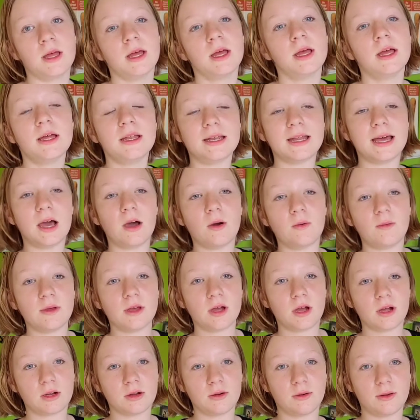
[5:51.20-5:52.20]
Now we
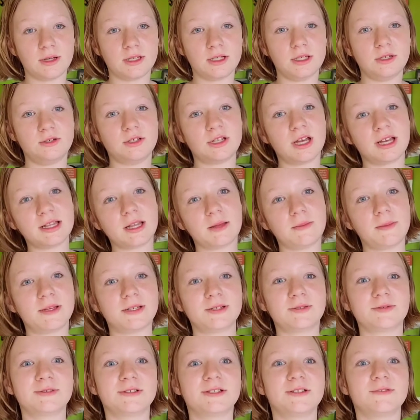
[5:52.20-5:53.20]
are going to check them in
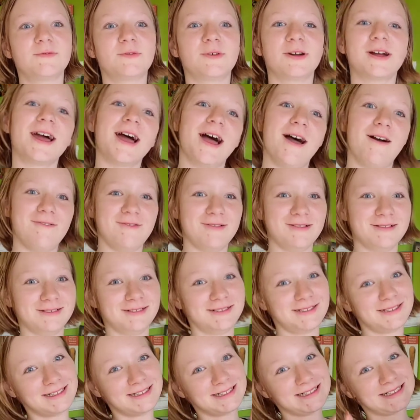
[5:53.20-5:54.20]
24 hours.